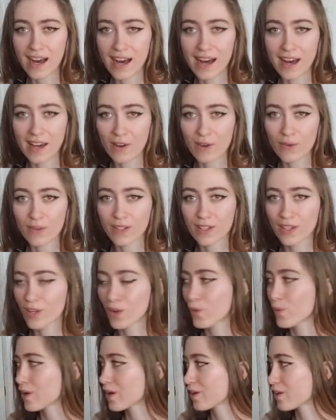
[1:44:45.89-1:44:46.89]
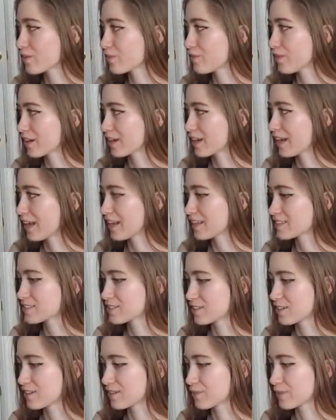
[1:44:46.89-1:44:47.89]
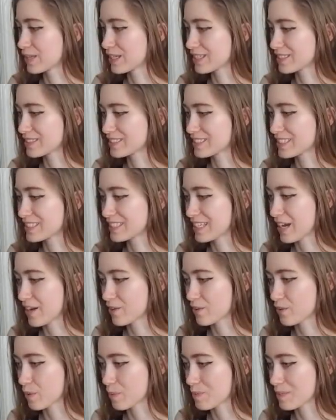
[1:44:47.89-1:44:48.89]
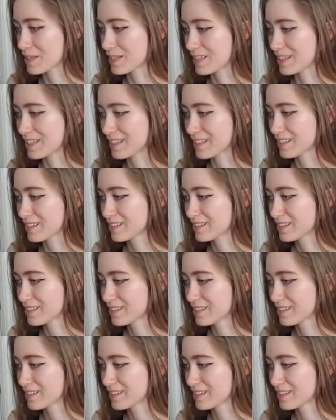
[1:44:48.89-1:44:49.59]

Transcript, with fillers: I don't really know what all to fucking answer. We just sit down and we pee.